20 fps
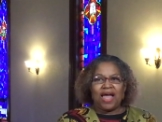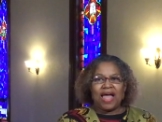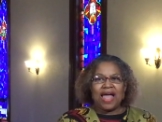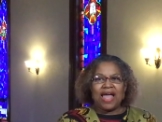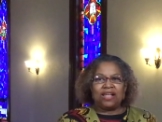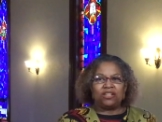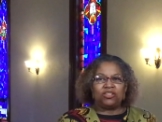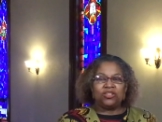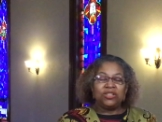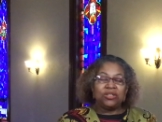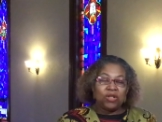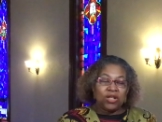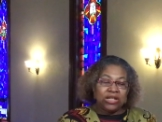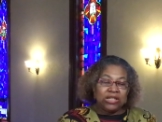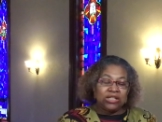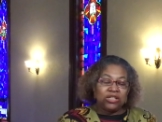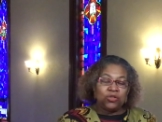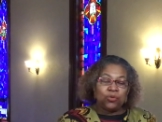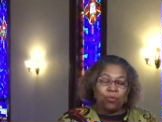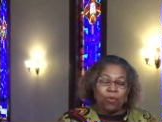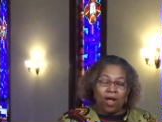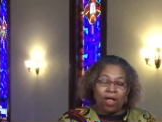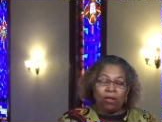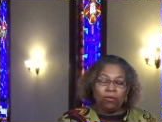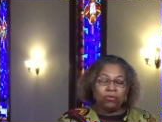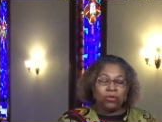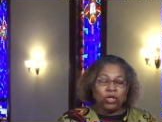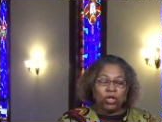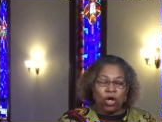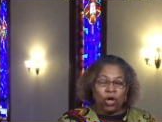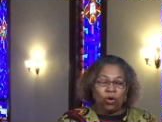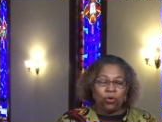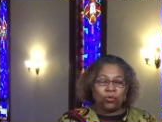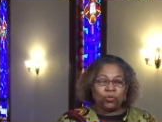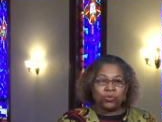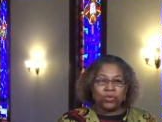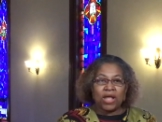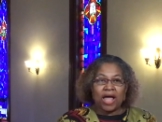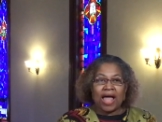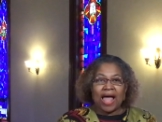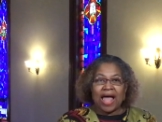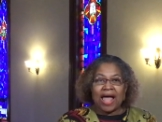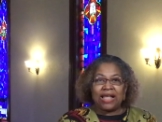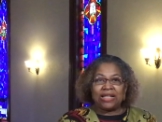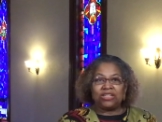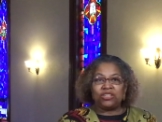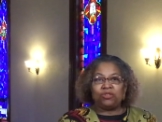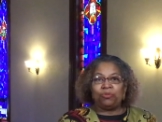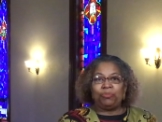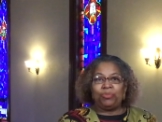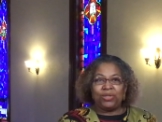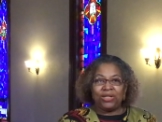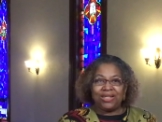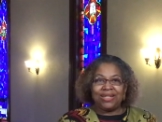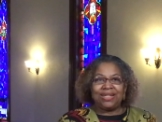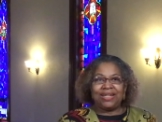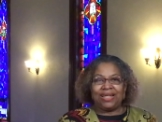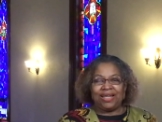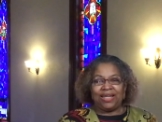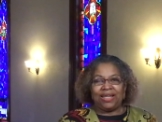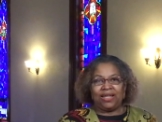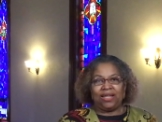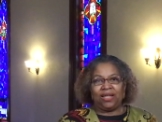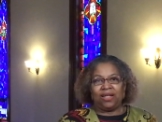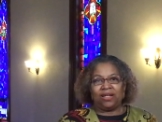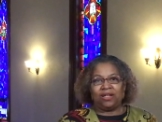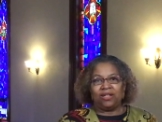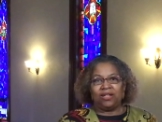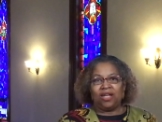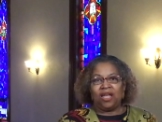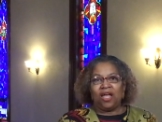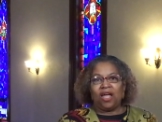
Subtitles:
and is well known as being